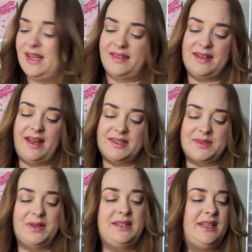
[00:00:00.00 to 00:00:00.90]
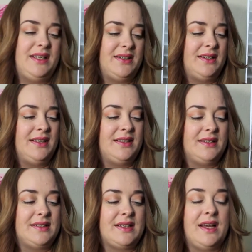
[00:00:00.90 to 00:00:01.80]
The next one here
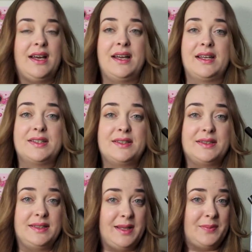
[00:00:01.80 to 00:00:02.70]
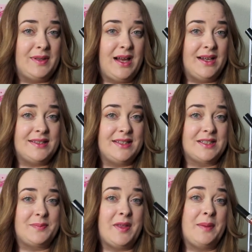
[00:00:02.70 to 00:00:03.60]
is lip gloss.
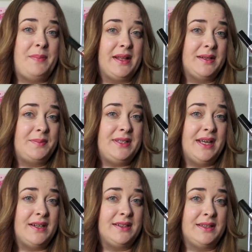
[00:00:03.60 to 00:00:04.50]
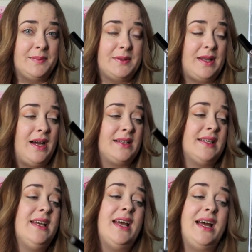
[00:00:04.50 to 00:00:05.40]
It's the Bella Pierre lip gloss.
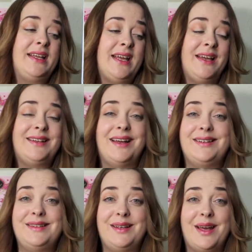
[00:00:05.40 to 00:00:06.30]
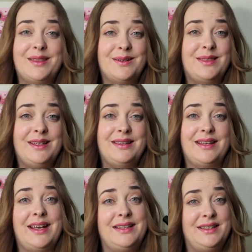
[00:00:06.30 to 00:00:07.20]
Again, another thing
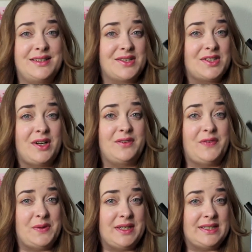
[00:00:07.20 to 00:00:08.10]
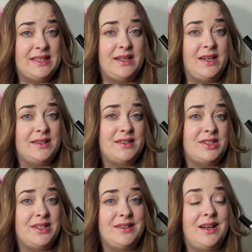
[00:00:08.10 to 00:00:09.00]
that I need to start focusing on this
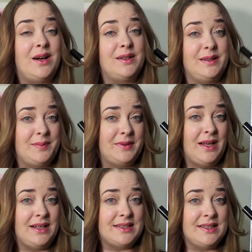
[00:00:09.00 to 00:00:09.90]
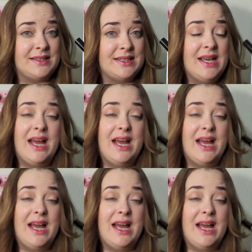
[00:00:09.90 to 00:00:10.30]
year are lip glosses.